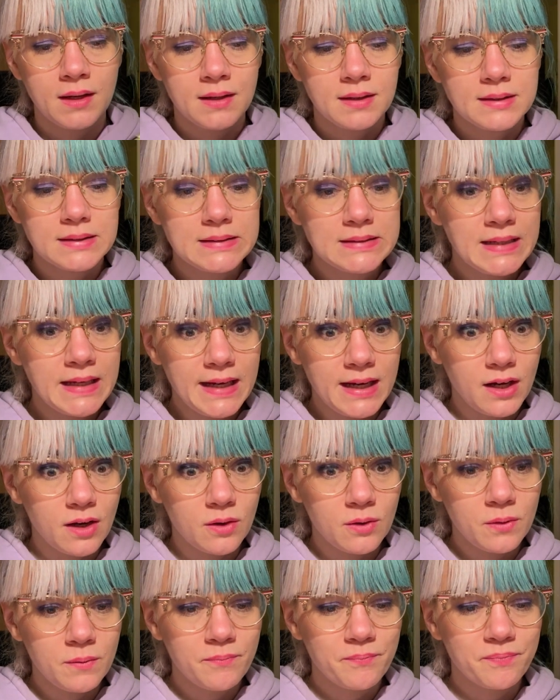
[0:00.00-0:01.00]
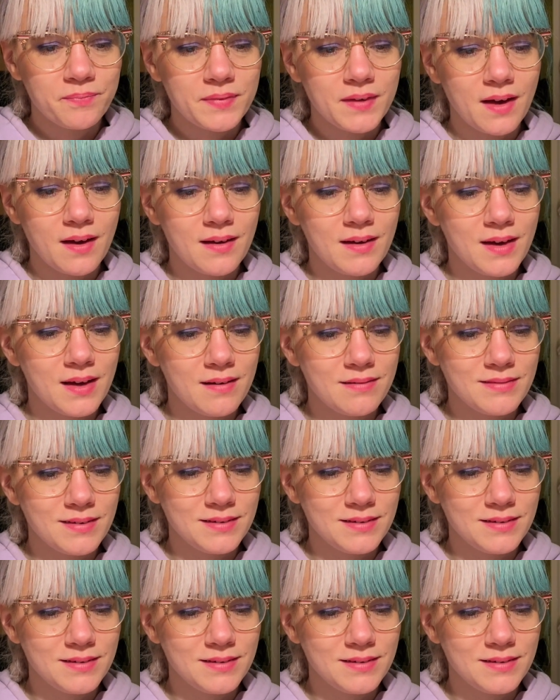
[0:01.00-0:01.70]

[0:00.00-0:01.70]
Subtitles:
Now, I have to